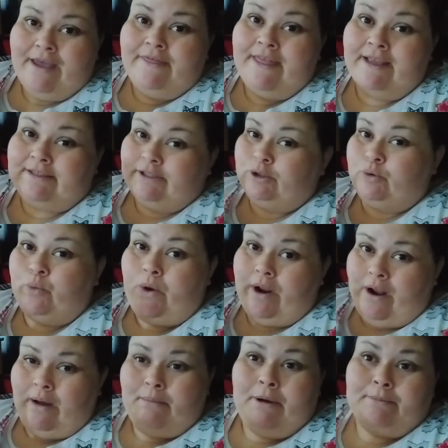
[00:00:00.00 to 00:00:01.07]
and this is what
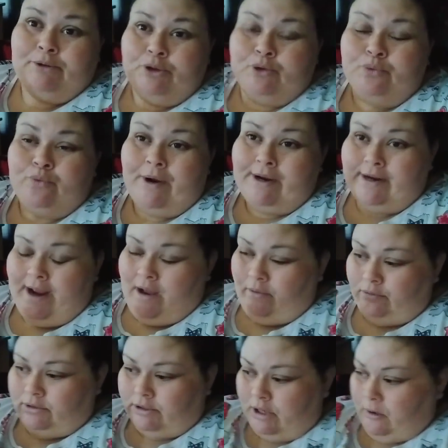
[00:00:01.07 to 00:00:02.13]
I'm up to right now.
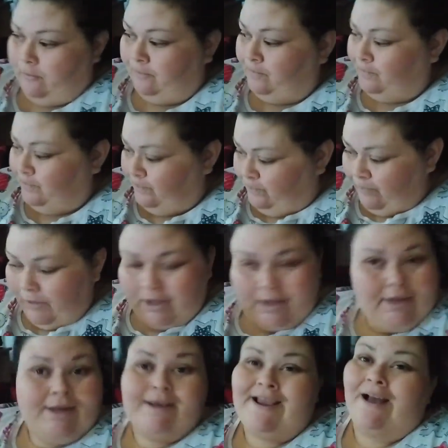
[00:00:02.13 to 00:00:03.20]
So
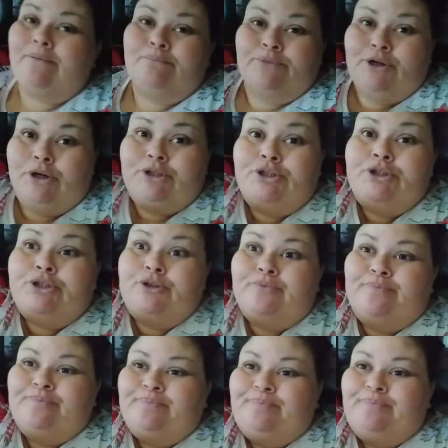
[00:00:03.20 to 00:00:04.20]
yeah, talk to you soon.